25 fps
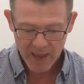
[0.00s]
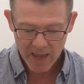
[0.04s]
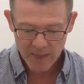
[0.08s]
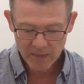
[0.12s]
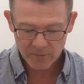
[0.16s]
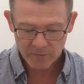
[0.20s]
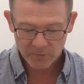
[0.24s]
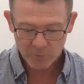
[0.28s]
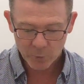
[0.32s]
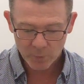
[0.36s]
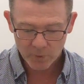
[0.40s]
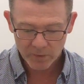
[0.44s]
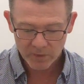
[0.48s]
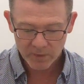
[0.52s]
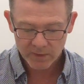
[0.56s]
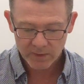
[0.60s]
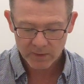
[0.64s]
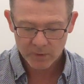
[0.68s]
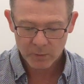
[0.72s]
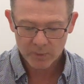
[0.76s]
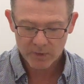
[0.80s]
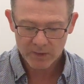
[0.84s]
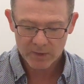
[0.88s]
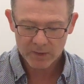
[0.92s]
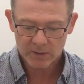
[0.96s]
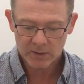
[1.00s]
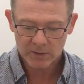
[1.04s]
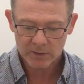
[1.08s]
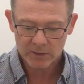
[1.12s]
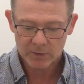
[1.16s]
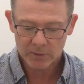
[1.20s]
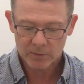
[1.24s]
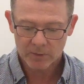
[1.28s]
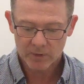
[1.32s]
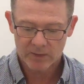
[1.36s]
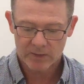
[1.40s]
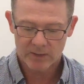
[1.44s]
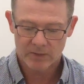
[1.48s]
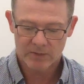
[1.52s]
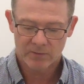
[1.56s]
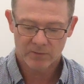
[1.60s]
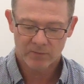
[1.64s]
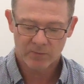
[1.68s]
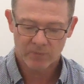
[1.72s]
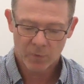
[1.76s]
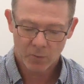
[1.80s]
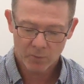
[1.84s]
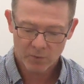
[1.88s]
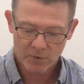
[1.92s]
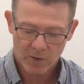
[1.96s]
And the fourth thing that we conclude is a
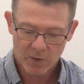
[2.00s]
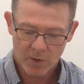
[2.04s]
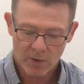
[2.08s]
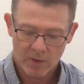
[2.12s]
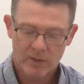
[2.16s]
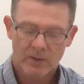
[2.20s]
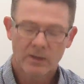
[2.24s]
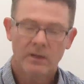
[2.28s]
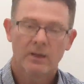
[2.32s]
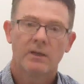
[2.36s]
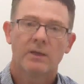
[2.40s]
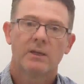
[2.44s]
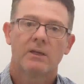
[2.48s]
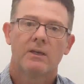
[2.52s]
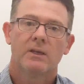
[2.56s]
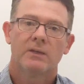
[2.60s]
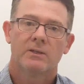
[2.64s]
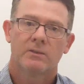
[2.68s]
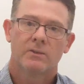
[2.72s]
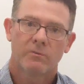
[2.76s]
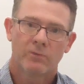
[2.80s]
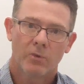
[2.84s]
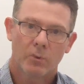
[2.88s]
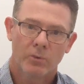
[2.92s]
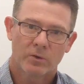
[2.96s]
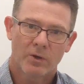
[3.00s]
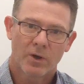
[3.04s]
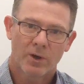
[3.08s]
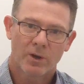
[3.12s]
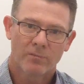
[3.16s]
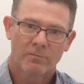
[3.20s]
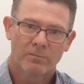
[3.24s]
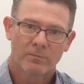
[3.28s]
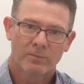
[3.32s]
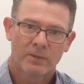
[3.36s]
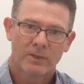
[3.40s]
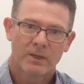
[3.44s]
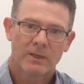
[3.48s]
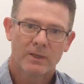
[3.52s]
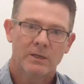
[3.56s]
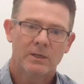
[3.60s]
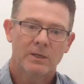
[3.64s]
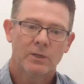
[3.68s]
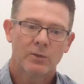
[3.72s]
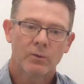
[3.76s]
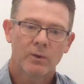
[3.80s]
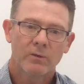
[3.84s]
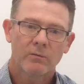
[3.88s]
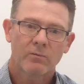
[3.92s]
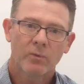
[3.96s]
photon is a photon.
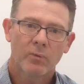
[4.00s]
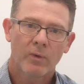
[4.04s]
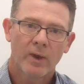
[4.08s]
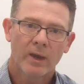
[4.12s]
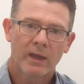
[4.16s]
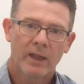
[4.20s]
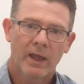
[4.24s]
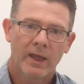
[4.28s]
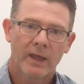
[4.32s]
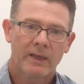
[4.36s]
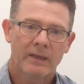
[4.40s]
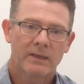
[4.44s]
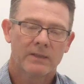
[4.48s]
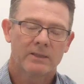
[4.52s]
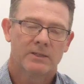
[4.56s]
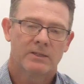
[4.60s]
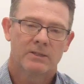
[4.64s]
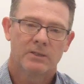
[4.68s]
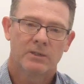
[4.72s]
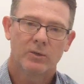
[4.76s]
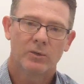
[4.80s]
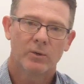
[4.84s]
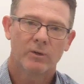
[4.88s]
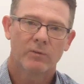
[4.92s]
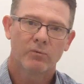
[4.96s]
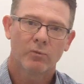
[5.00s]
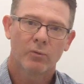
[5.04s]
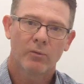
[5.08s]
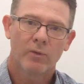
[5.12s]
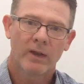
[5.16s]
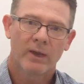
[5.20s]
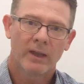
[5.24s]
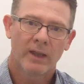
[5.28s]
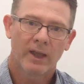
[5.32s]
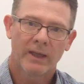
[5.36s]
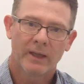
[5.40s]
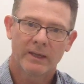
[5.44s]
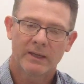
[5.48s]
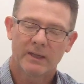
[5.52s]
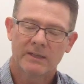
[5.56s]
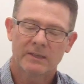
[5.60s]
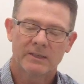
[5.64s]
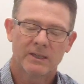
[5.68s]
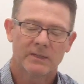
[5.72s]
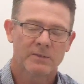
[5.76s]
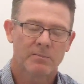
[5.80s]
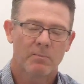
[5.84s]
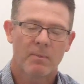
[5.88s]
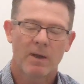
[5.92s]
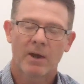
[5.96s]
Near-infrared light is near-infrared light.
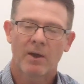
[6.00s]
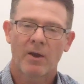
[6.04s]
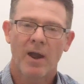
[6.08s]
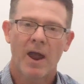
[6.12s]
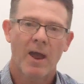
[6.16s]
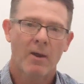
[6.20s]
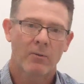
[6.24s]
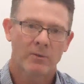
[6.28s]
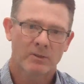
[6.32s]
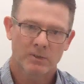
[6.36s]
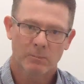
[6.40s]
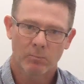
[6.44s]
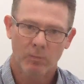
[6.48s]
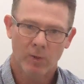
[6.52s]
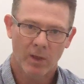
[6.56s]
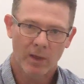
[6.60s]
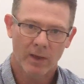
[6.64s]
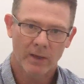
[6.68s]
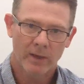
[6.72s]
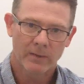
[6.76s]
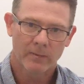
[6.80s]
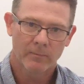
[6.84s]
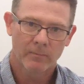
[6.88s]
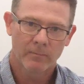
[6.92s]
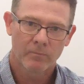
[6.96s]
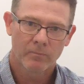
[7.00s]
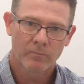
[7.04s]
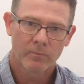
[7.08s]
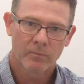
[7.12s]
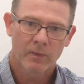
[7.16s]
It doesn't matter how it's applied.